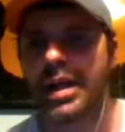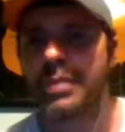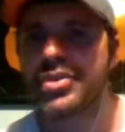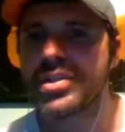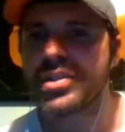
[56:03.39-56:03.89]

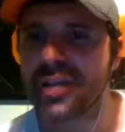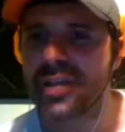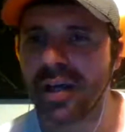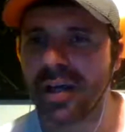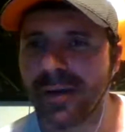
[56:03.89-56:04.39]
me just
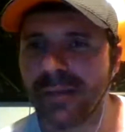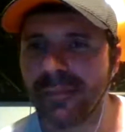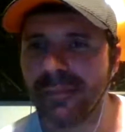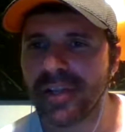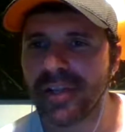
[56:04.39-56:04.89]

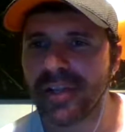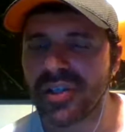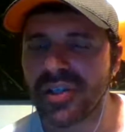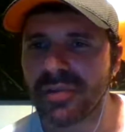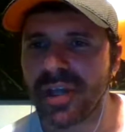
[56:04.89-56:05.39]
mention
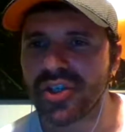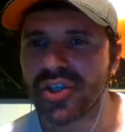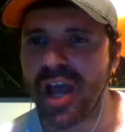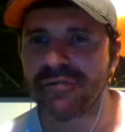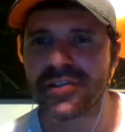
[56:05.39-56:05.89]
something that
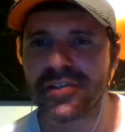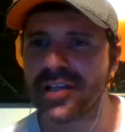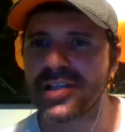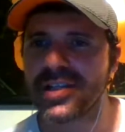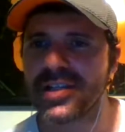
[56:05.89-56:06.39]
Jeff is
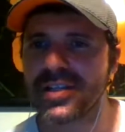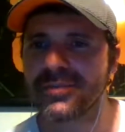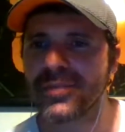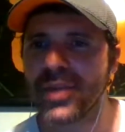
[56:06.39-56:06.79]
asking here.